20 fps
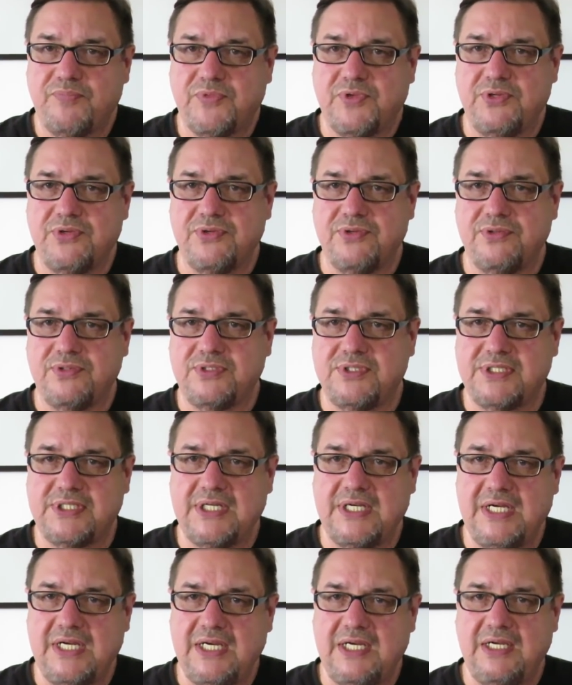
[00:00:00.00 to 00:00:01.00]
to
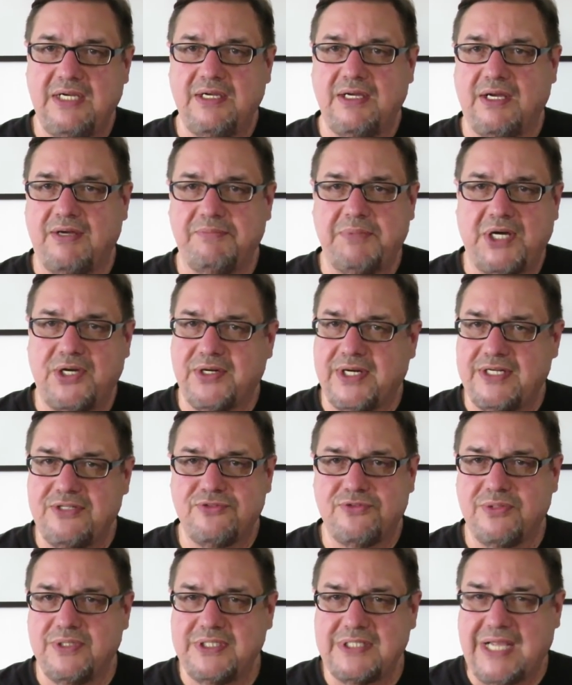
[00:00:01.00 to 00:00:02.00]
see about
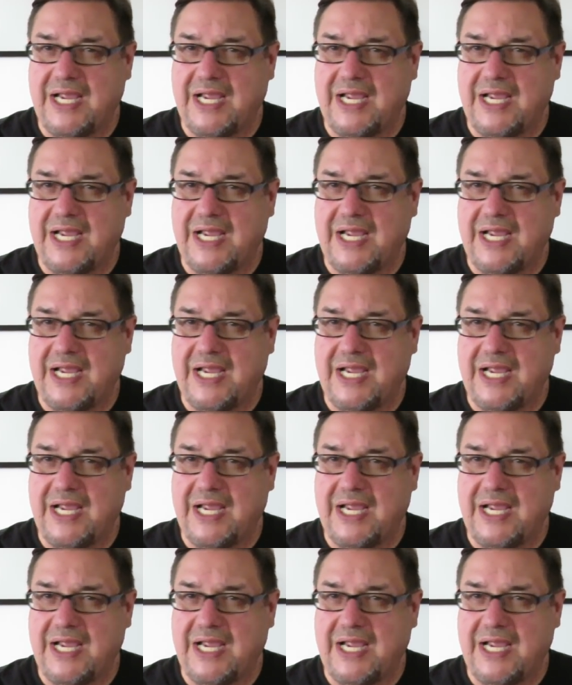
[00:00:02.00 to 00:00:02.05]
entries.